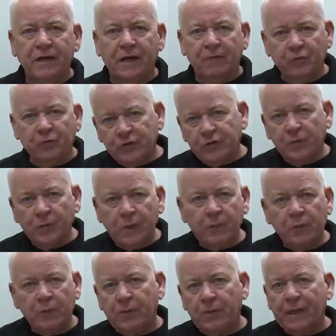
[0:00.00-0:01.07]
And for some
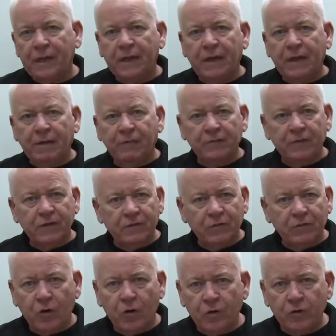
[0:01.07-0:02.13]
people, they may have
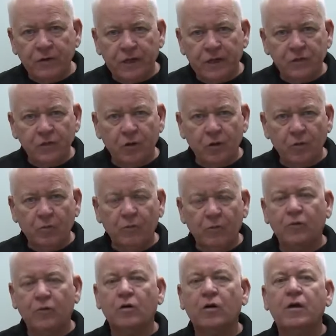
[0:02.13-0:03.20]
never heard that term
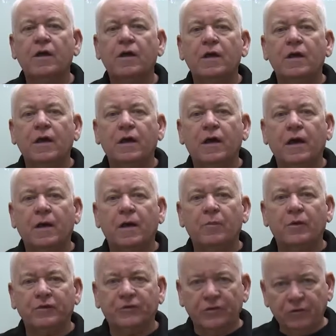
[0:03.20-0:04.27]
before,
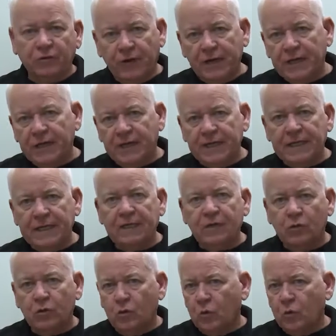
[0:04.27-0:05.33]
but it's a great idea.
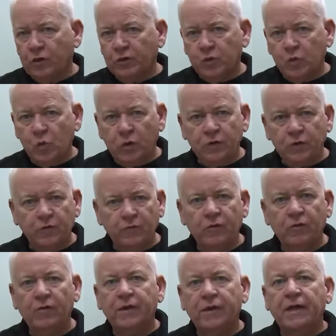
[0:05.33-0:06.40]
It works
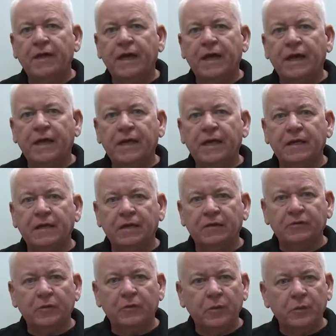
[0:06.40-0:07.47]
wonderful.
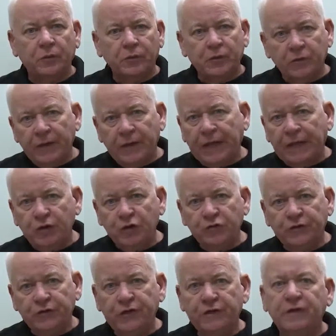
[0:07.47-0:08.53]
And some people don't know how to
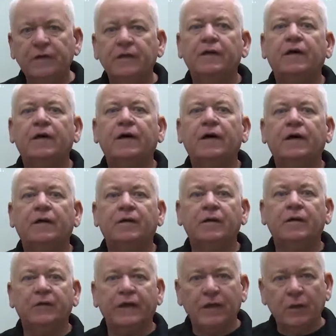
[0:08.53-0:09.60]
use it. They
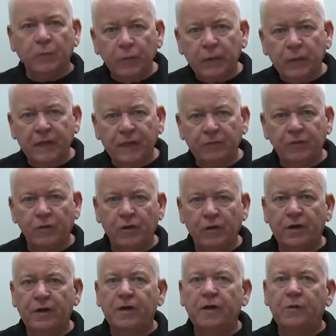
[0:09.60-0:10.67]
don't know how to plan for
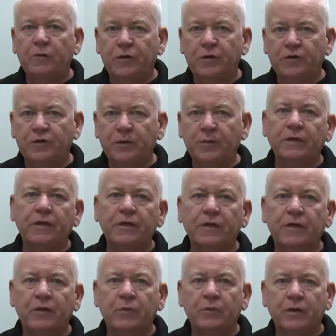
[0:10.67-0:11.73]
it, but it's something
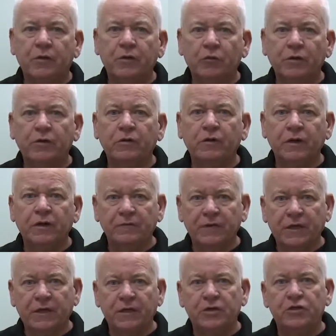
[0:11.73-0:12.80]
that could be a real
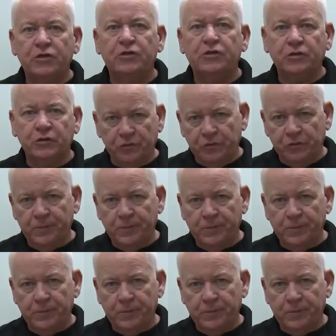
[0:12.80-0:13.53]
advantage to you.